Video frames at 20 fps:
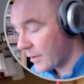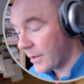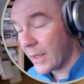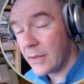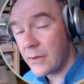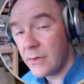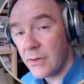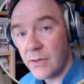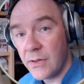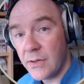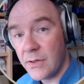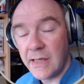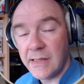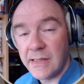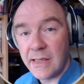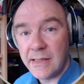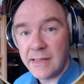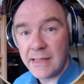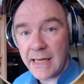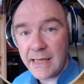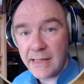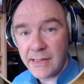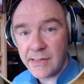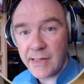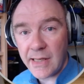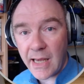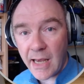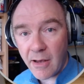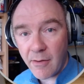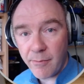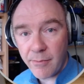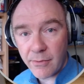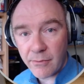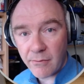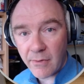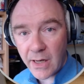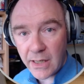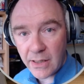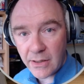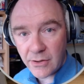that does is it takes the output
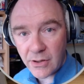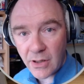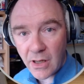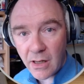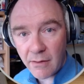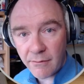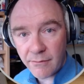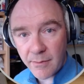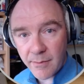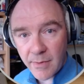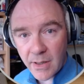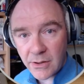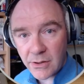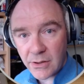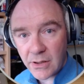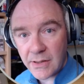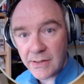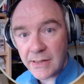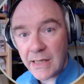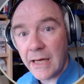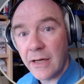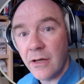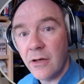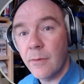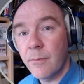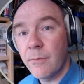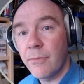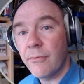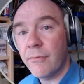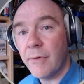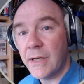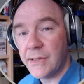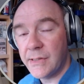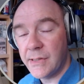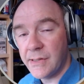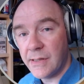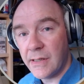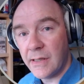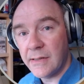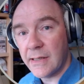range of the modulus and
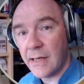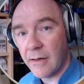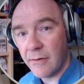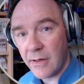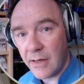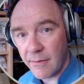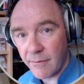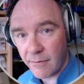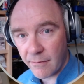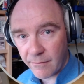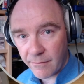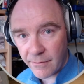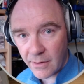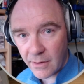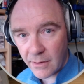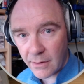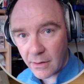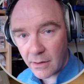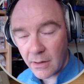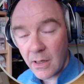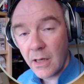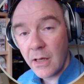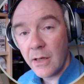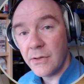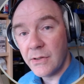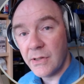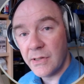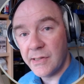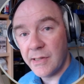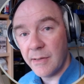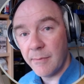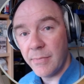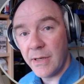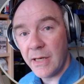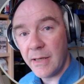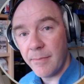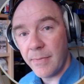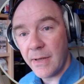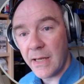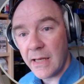compresses it down even further to simply
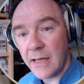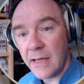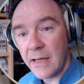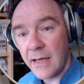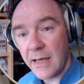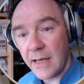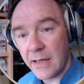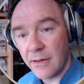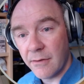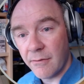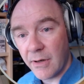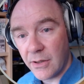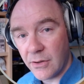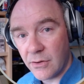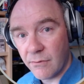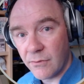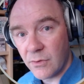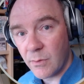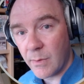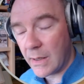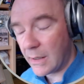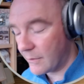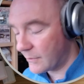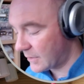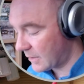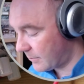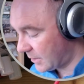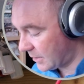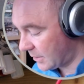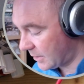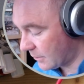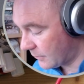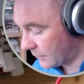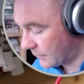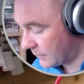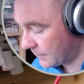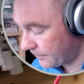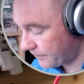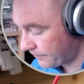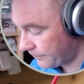be in the range of 12 semitones.
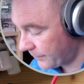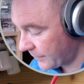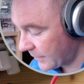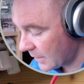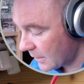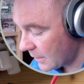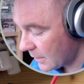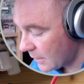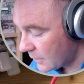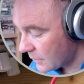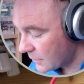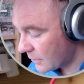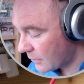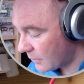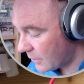So